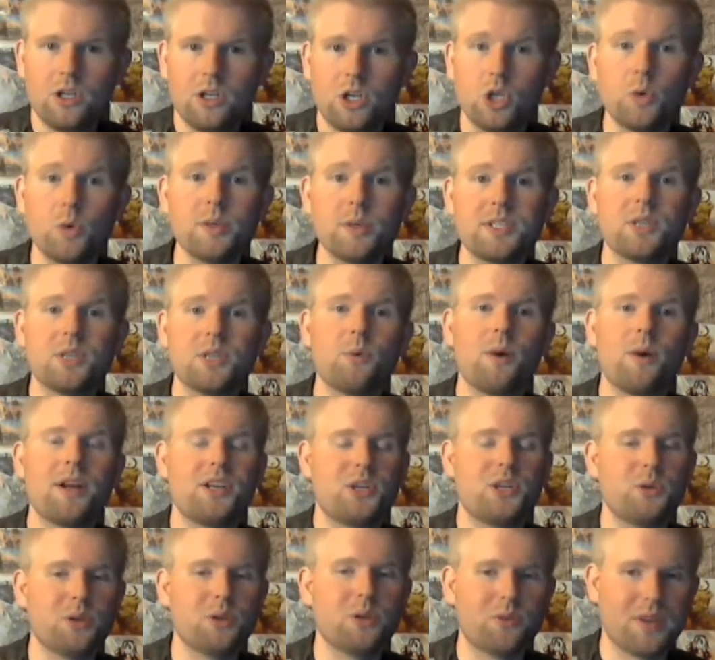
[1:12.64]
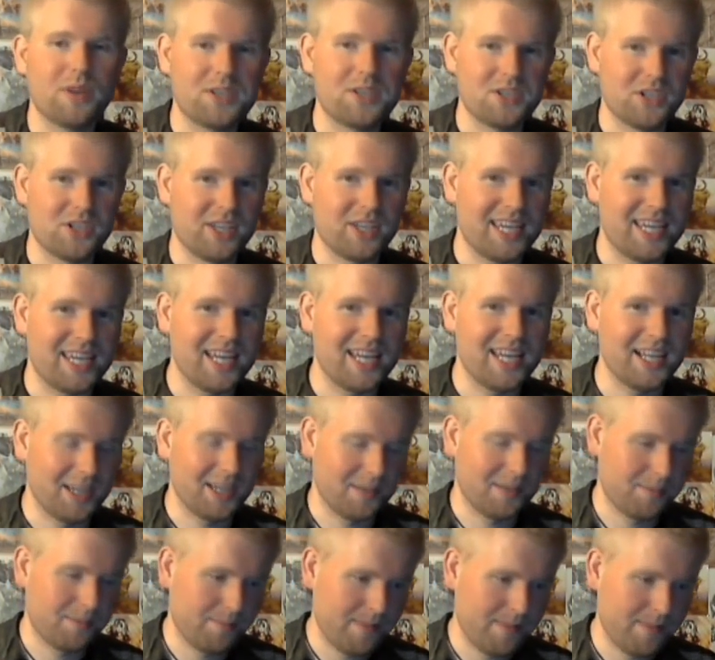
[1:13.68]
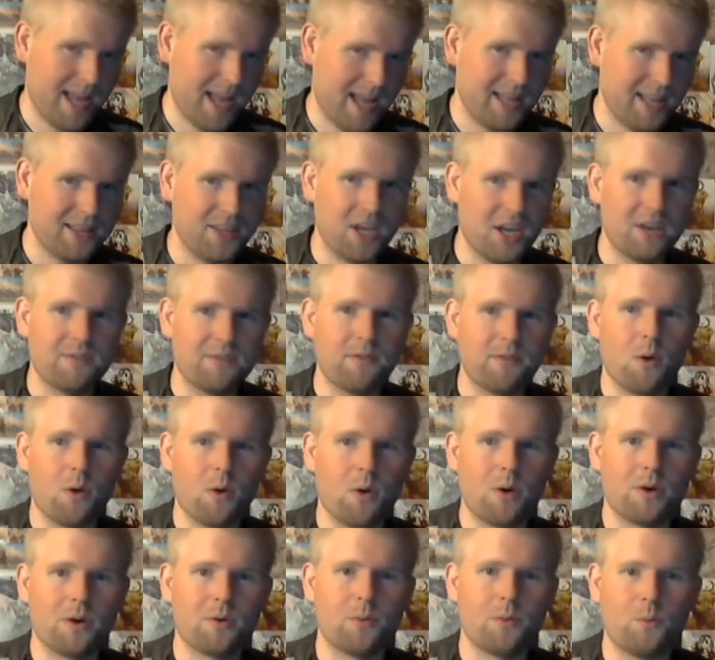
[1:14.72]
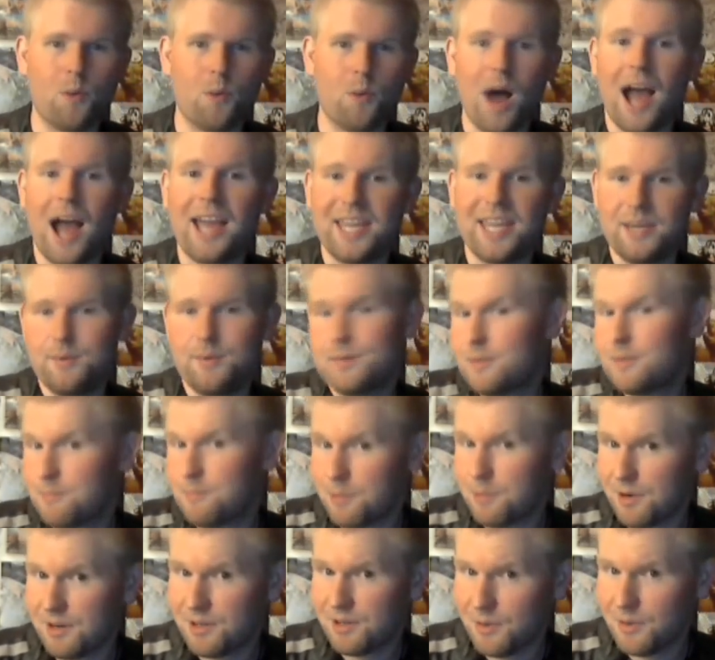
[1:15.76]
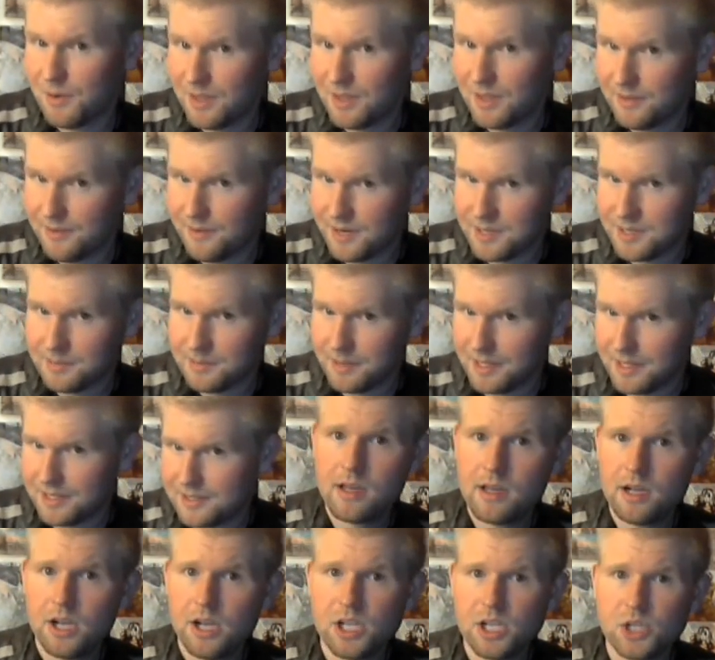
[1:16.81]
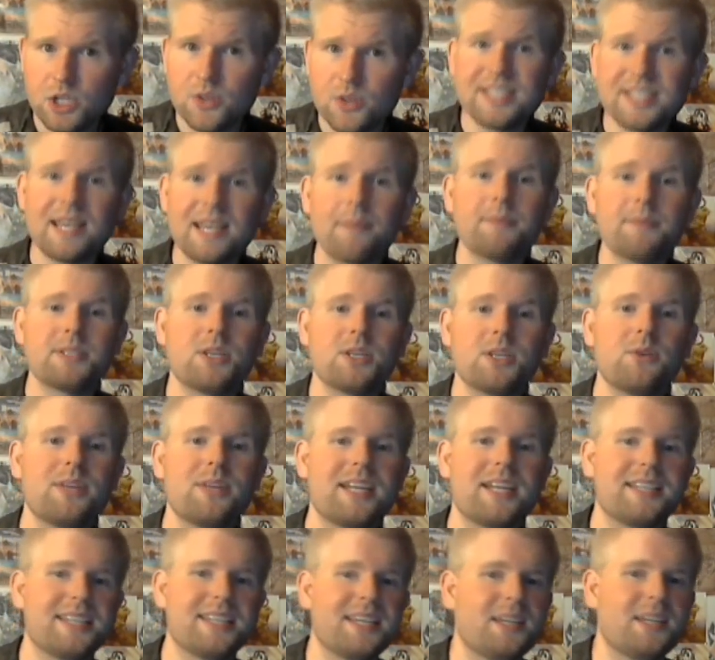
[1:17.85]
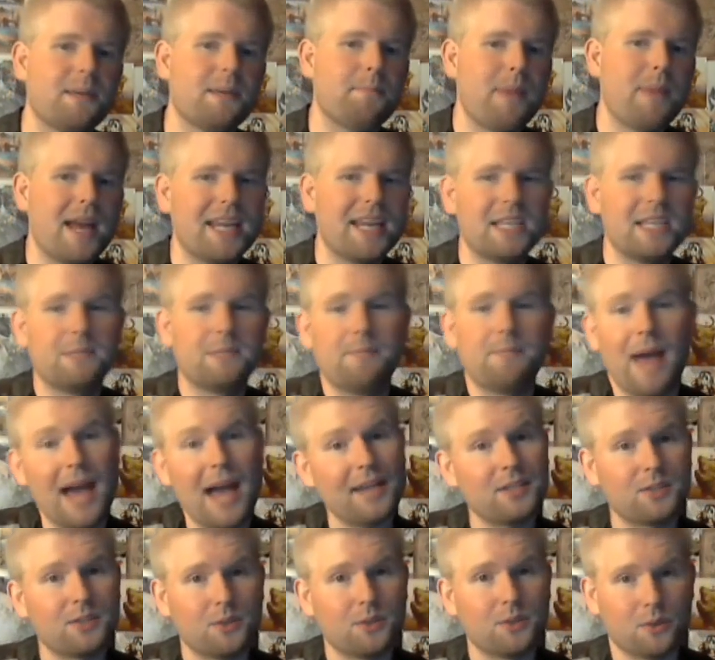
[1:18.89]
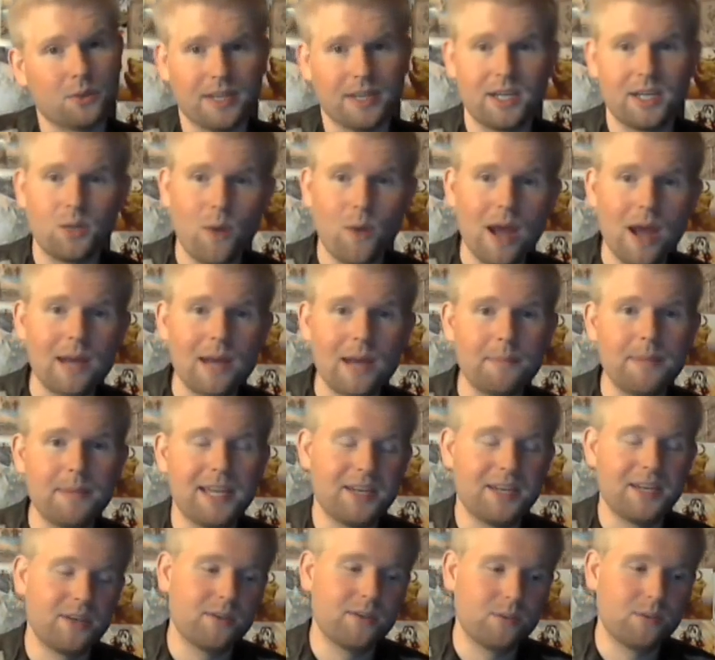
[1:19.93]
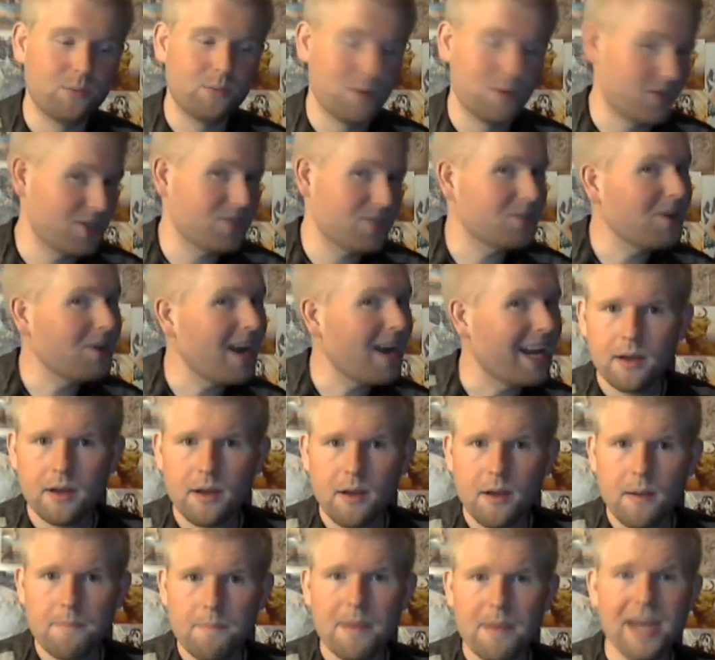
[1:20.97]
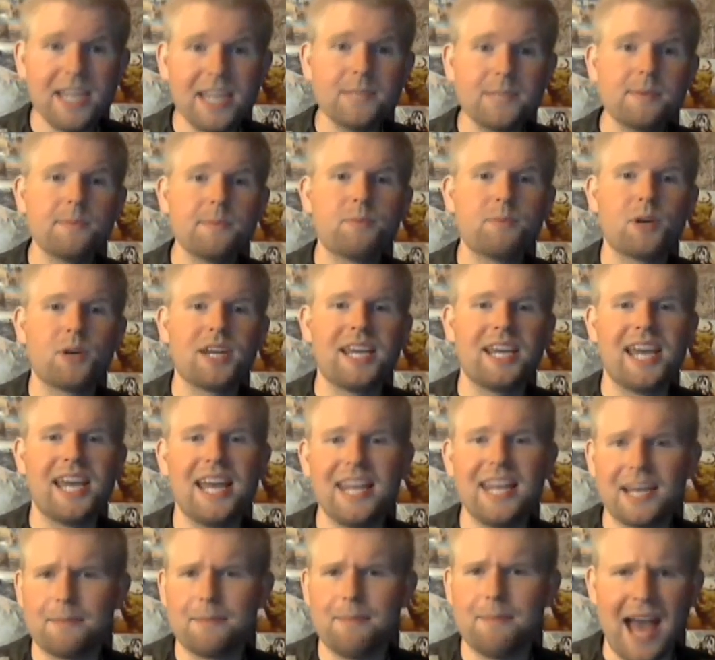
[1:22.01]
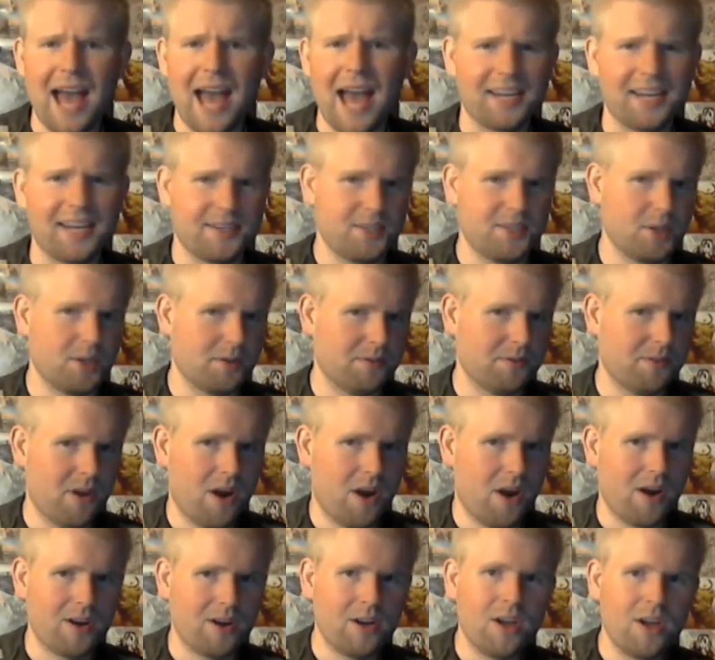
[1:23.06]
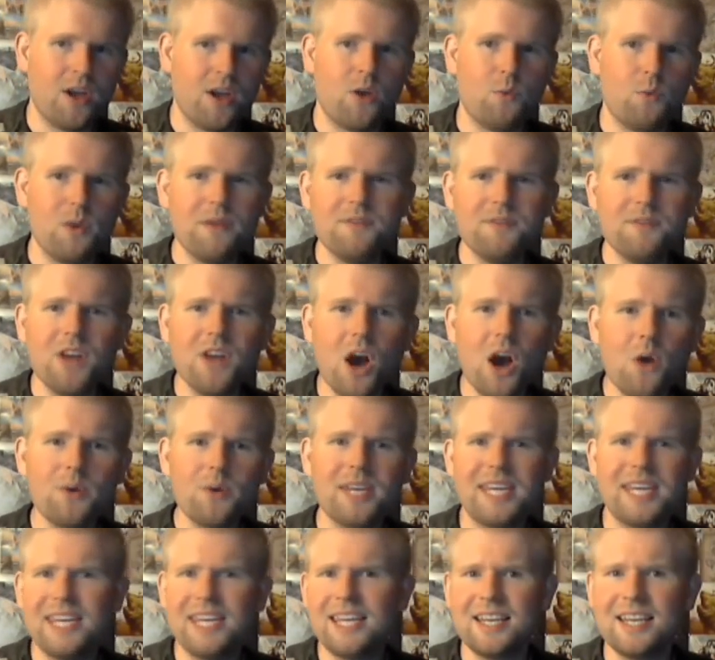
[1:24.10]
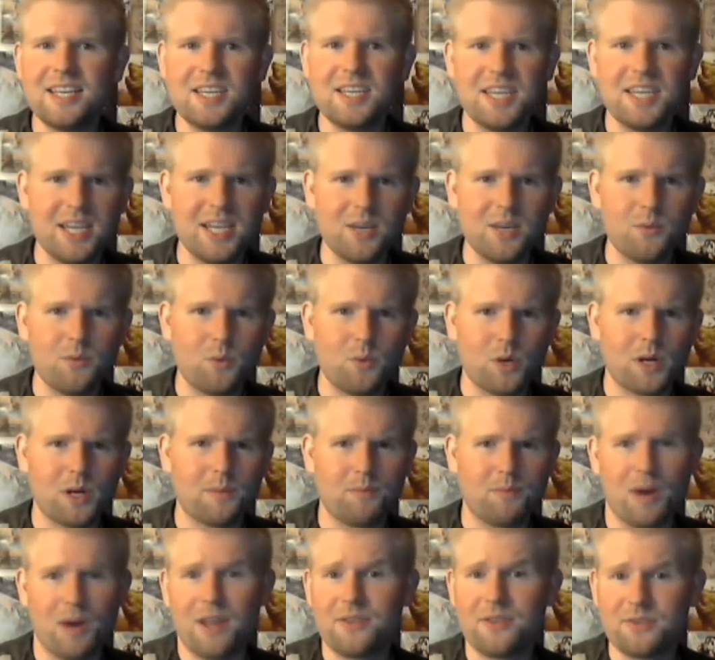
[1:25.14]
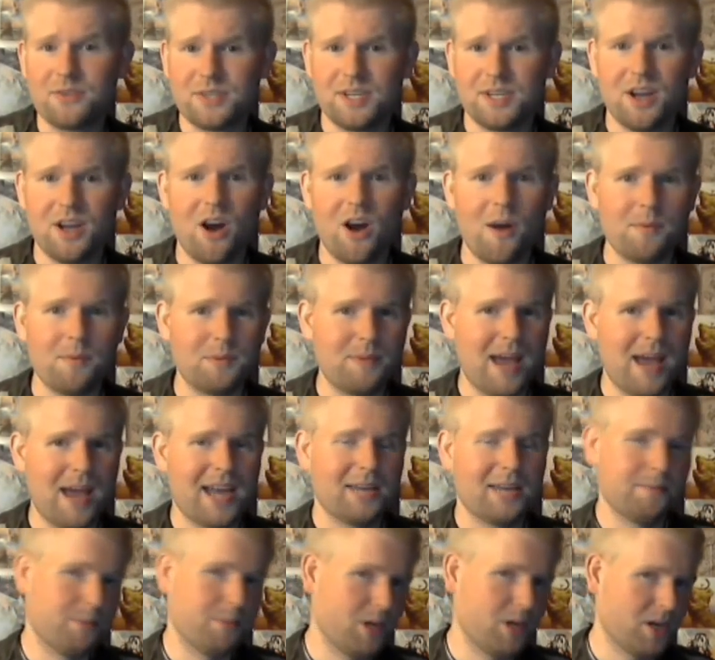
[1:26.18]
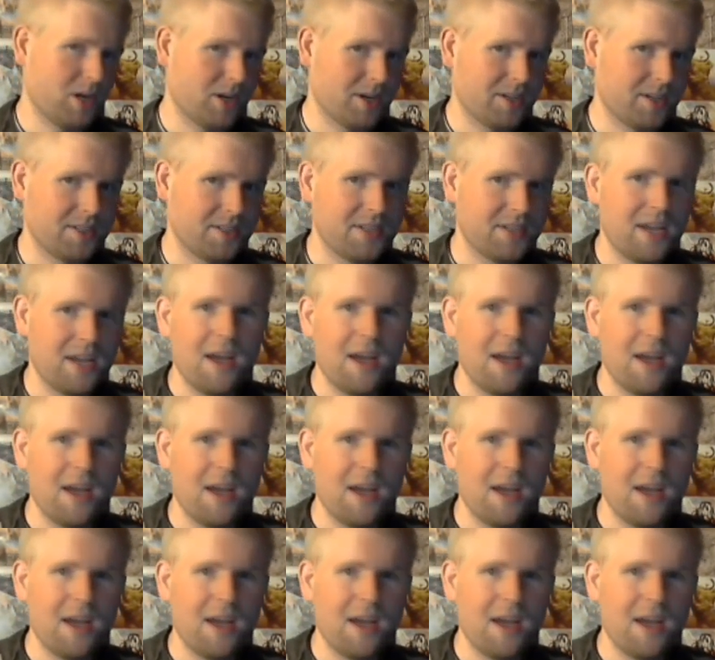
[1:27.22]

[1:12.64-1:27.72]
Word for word: who was the one to originally kill him, and therefore why he was in Purgatory in the first place. So this episode gets into Benny's backstory quite a bit, which is great. Benny's been pretty enigmatic so far. We've known he and Dean were brothers in arms back in Purgs,